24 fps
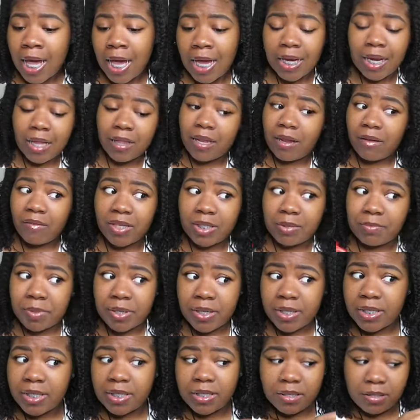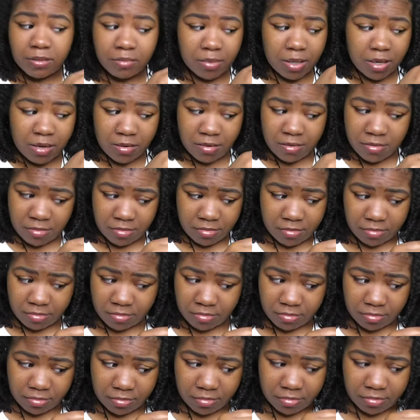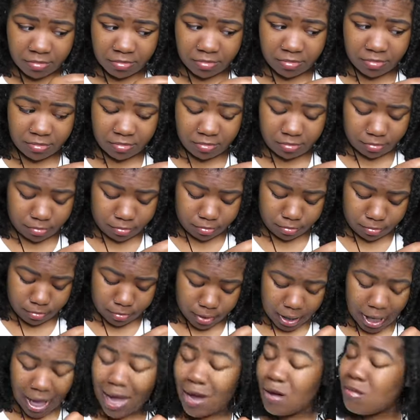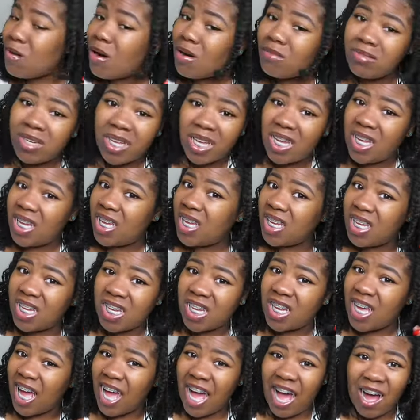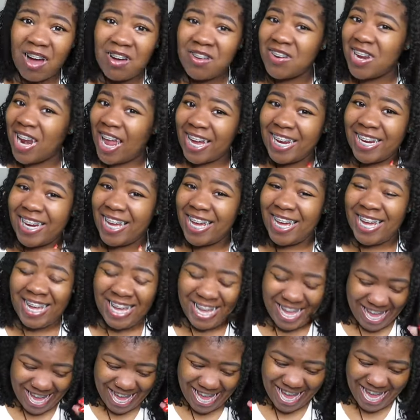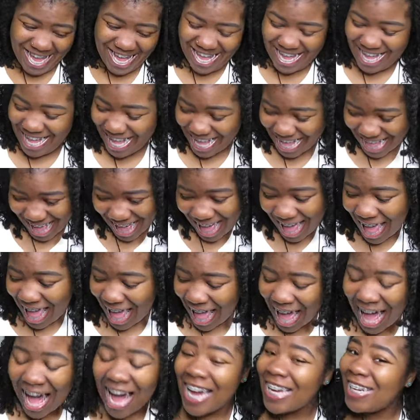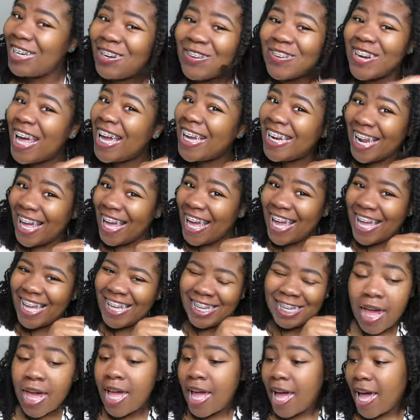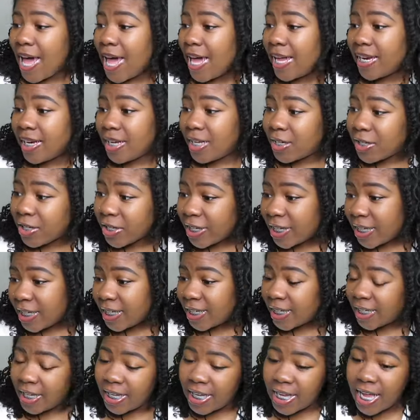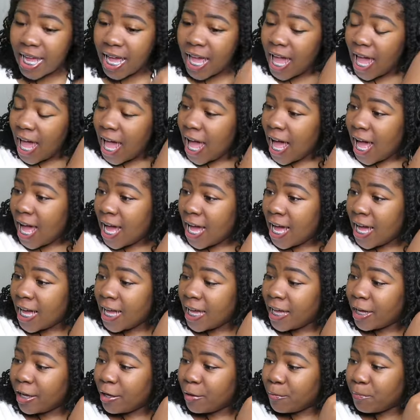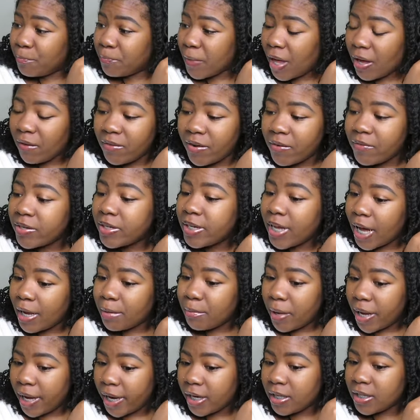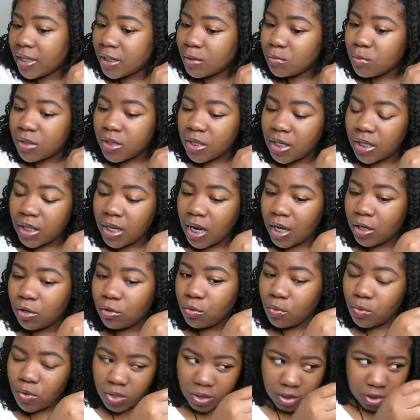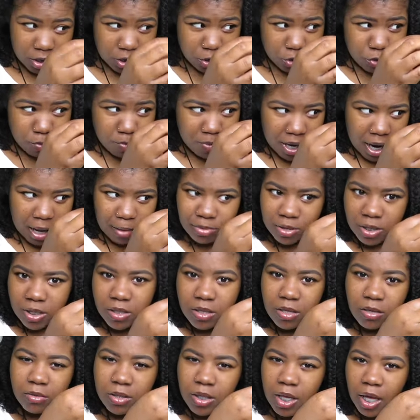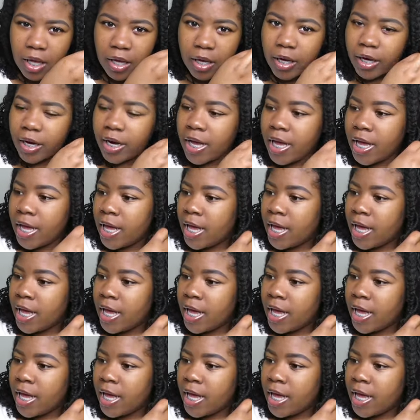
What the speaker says: Now that I've experienced them, girl, I want it. I don't like that. I don't like that. I had an undercut. I've never dyed my hair. That's one thing that I do want to do, but I'm just so scared.